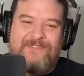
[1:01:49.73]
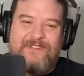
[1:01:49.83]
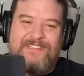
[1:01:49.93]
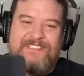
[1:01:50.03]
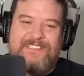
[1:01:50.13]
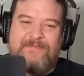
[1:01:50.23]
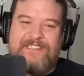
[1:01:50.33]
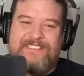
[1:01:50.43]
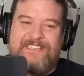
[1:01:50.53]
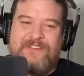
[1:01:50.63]
criticism
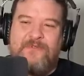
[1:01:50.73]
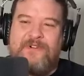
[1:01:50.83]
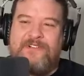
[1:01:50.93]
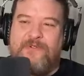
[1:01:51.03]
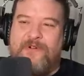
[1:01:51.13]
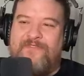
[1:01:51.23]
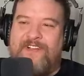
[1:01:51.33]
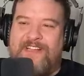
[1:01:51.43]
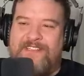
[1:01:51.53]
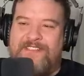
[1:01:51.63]
that says, oh, we're
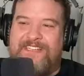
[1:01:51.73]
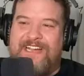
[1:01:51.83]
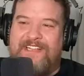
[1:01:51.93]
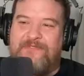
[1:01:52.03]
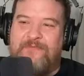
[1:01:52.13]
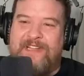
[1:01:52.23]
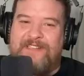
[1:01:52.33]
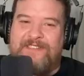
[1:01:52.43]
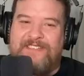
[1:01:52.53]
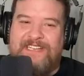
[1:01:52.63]
glorifying these guys,
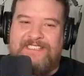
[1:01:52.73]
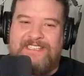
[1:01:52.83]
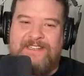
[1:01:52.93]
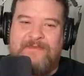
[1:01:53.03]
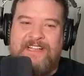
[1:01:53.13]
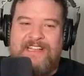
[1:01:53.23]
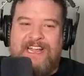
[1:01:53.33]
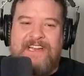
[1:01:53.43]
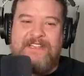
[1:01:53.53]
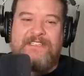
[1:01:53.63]
romanticizing them.
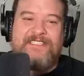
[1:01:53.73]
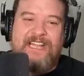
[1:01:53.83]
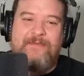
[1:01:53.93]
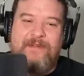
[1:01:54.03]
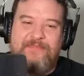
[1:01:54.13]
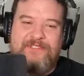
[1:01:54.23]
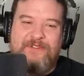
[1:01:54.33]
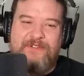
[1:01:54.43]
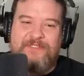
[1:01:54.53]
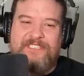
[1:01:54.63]
And in the same
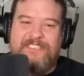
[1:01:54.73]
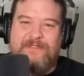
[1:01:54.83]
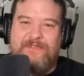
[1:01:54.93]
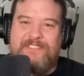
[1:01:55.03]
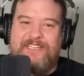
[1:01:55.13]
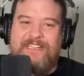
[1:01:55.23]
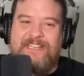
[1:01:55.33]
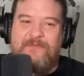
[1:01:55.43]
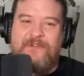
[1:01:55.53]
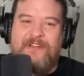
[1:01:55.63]
episode, you'll see someone saying
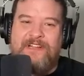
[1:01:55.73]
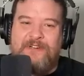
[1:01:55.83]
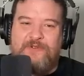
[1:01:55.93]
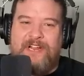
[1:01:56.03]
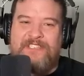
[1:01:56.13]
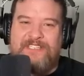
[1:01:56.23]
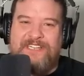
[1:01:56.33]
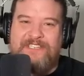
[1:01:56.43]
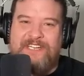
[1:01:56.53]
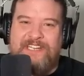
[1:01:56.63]
that we're dry
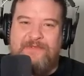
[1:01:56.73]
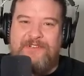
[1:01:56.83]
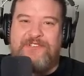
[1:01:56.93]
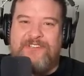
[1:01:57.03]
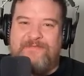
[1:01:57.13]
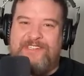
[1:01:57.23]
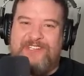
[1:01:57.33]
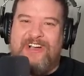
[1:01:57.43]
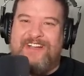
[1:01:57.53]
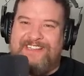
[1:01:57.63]
snitching and we shouldn't be
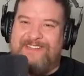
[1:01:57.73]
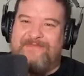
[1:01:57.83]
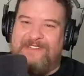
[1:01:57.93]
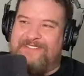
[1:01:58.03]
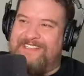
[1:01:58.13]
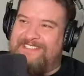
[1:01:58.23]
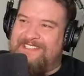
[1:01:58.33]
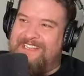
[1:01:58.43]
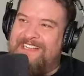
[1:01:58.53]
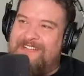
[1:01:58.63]
talking yeah. about this
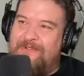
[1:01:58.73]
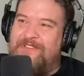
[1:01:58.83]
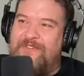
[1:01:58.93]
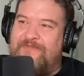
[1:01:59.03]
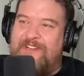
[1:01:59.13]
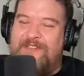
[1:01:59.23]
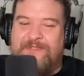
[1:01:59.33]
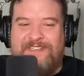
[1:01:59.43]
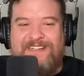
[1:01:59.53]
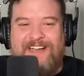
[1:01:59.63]
and we're too friendly
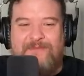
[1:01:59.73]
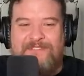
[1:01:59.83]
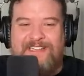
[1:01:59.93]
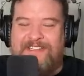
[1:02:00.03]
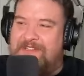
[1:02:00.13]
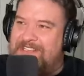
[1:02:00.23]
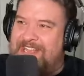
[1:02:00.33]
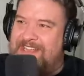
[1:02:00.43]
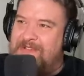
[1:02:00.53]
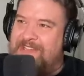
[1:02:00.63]
with the cops and like you
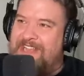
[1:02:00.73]
can't you